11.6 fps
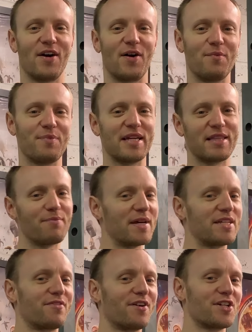on being the
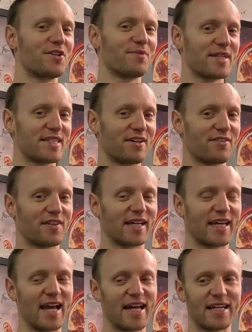best version of myself that I
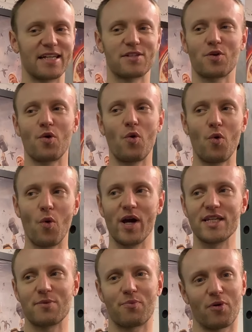can. It's
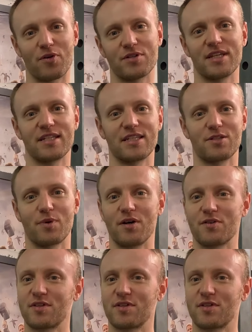always a process as well.